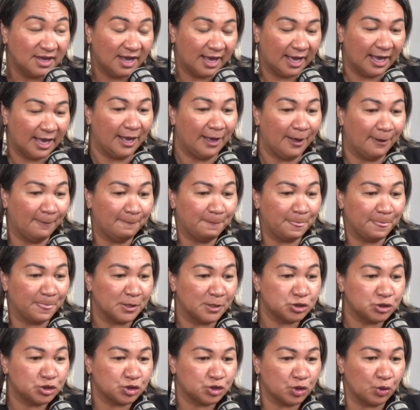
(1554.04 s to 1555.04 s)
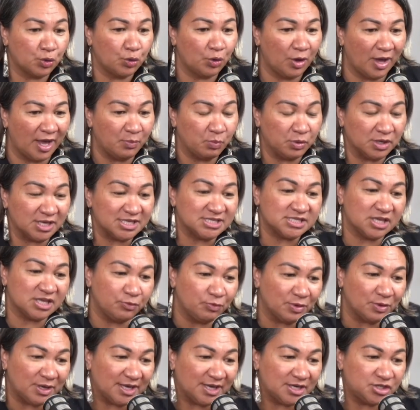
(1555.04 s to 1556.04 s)
And when I say
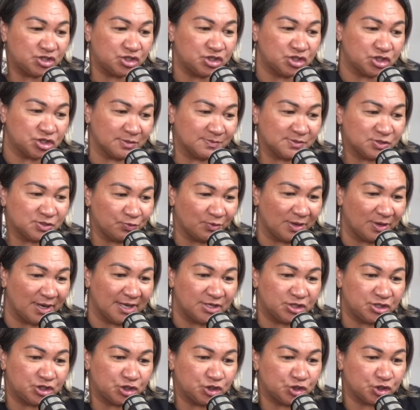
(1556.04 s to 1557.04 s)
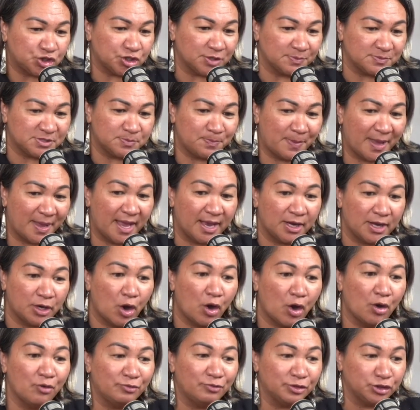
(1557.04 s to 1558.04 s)
relationships span
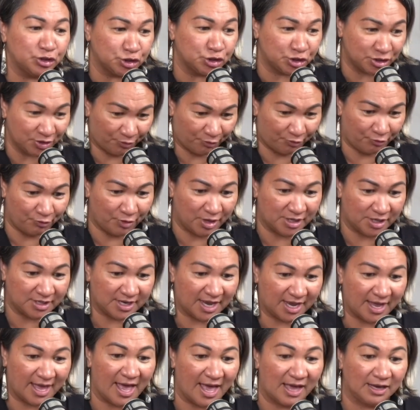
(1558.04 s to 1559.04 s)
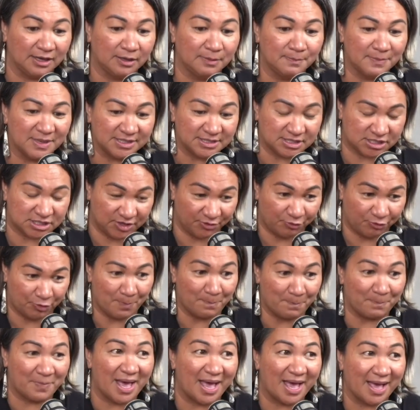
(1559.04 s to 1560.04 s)
over different elements,
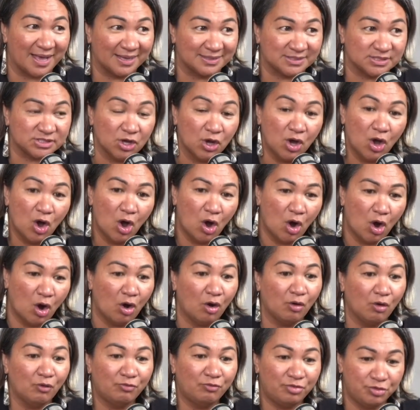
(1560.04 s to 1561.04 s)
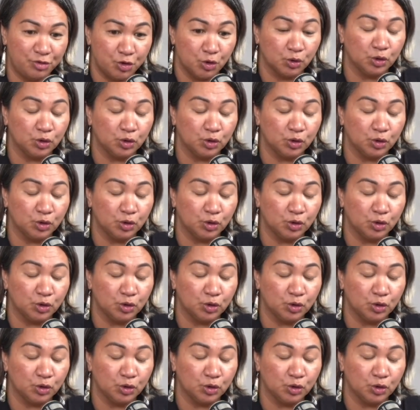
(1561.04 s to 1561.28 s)
different parts of your